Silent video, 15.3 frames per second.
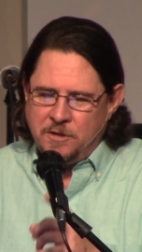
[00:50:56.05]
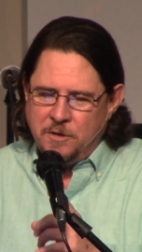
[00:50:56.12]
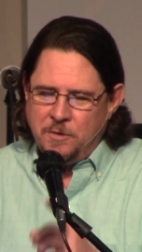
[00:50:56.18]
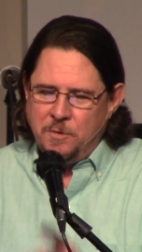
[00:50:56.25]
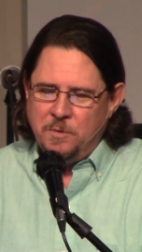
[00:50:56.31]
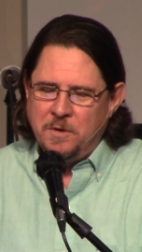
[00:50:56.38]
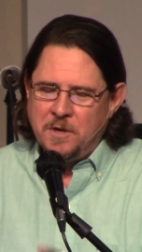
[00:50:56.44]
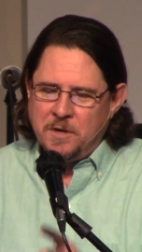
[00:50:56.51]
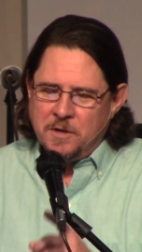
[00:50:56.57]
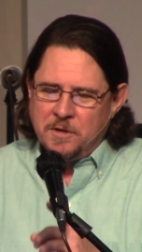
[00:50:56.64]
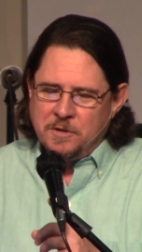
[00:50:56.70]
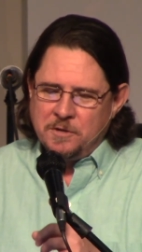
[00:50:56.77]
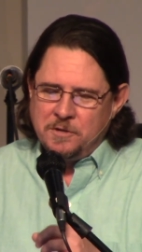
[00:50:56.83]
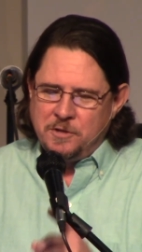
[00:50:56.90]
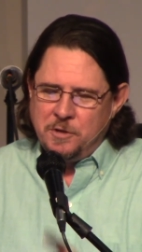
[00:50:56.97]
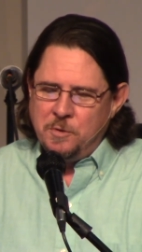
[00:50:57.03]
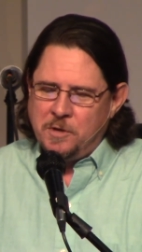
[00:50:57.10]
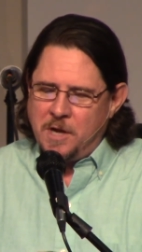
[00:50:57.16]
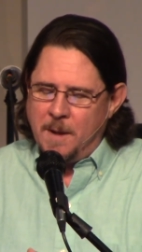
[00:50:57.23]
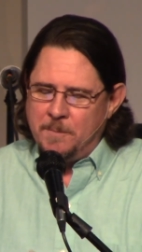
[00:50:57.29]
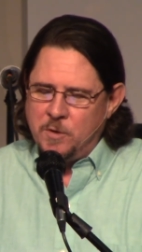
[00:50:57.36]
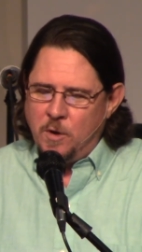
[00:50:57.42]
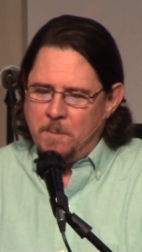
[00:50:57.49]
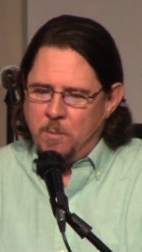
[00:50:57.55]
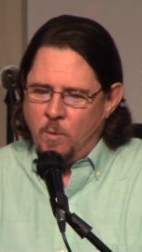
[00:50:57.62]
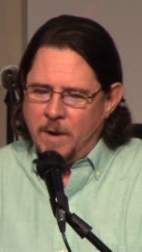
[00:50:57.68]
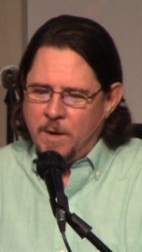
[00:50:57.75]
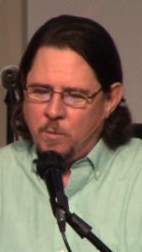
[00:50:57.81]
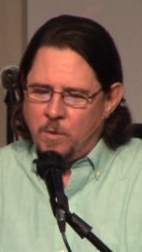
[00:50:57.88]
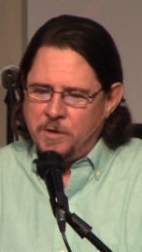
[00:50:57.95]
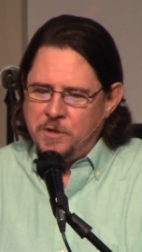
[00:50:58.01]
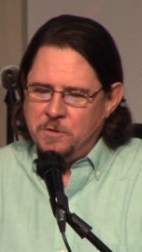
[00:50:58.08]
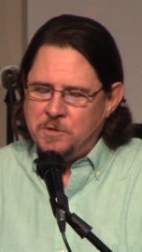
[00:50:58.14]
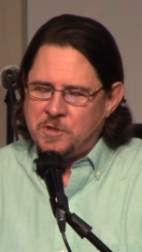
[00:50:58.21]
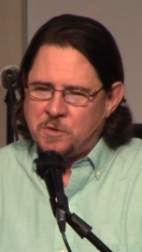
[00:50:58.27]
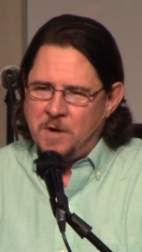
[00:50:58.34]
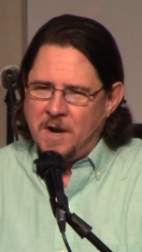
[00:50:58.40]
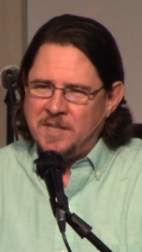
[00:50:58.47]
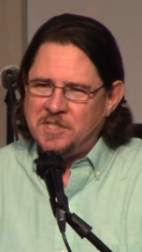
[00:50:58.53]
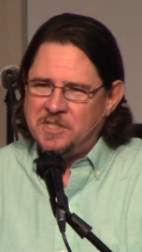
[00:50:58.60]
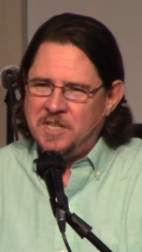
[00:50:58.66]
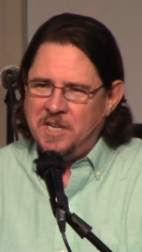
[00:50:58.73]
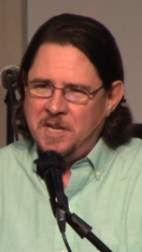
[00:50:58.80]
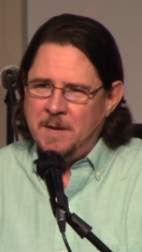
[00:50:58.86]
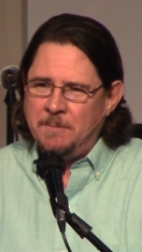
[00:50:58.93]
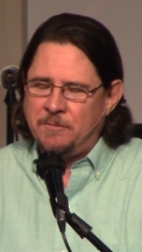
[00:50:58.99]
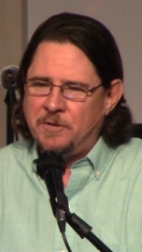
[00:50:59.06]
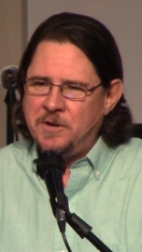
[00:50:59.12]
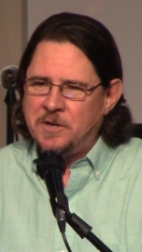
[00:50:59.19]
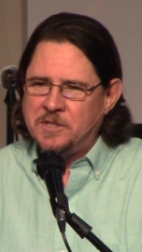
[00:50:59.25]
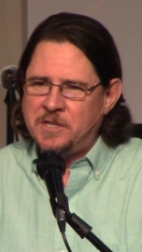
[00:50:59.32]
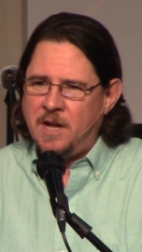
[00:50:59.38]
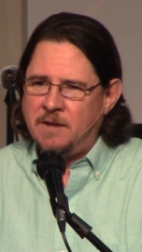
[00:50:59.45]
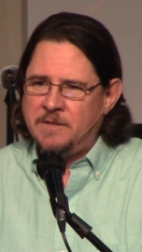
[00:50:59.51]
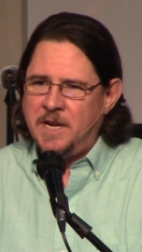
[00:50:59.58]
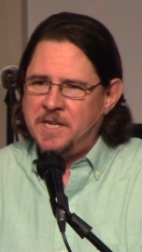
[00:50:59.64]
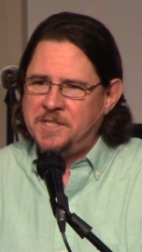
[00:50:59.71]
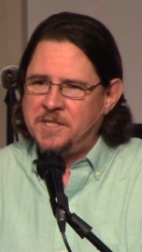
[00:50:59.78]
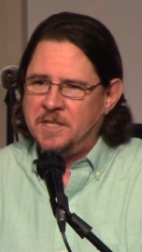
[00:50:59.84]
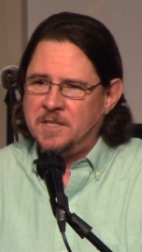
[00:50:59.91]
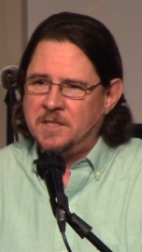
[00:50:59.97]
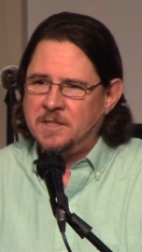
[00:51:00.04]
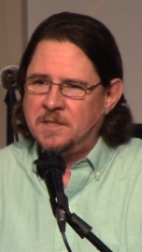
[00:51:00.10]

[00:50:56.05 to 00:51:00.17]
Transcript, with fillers: you do come to a point where you trust in Him for your salvation.